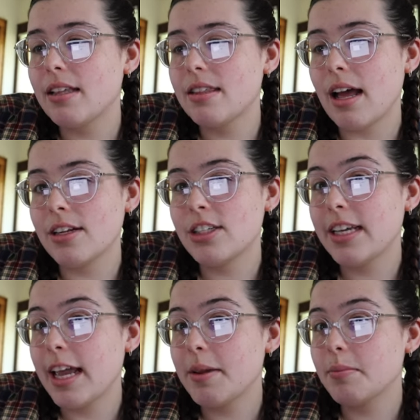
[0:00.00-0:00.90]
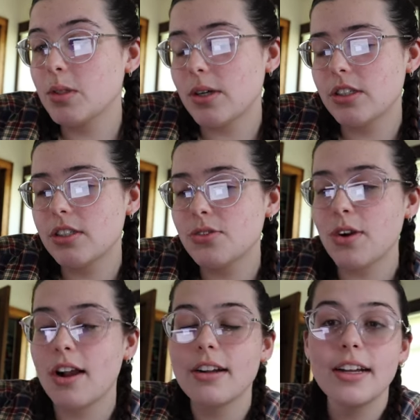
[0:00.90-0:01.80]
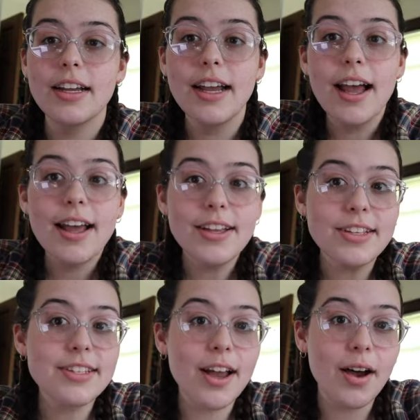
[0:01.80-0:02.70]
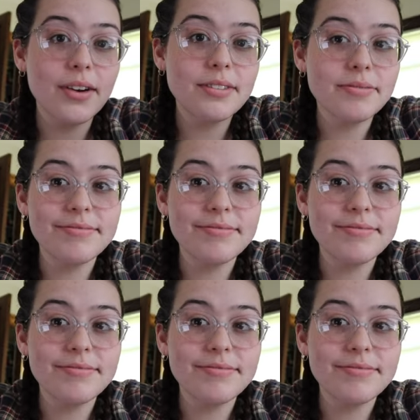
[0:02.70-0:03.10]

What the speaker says: logic games questions wrong. So